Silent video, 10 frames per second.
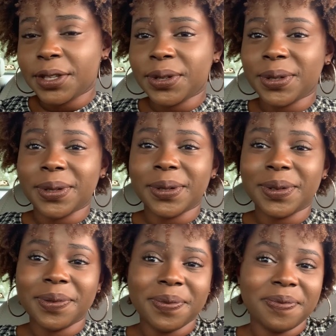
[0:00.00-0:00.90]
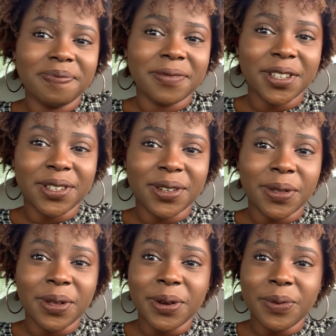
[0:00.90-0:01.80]
to show
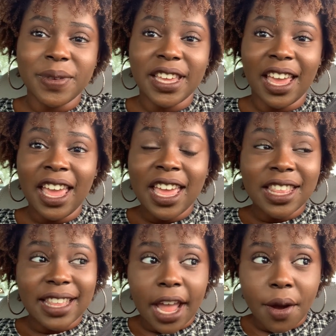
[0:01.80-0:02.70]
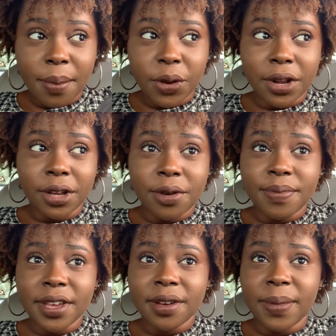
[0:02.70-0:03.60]
the new me. Now I'm going to go
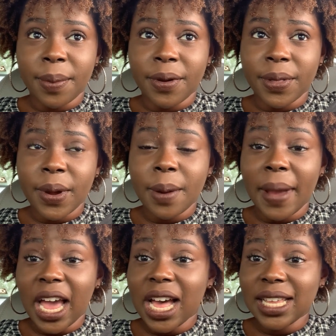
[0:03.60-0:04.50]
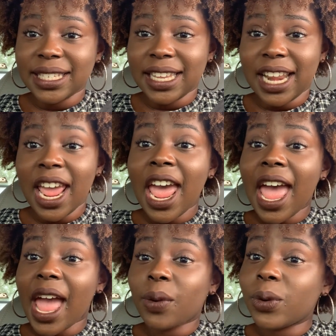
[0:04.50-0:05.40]
pick up my brother and my cousin,
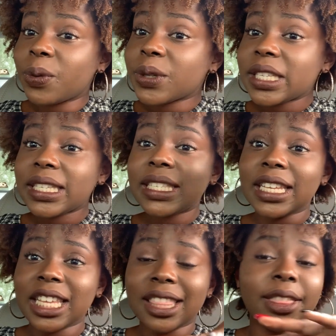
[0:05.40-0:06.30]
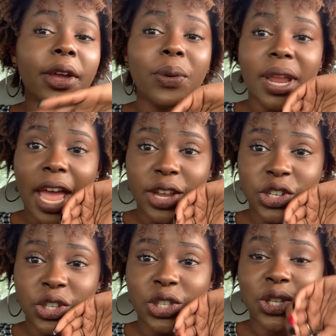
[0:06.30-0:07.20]
and we will see their
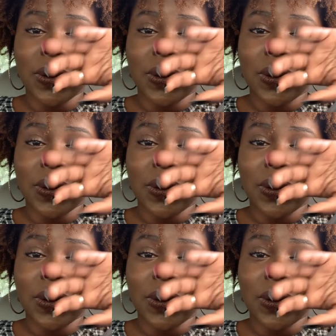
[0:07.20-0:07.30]
reaction to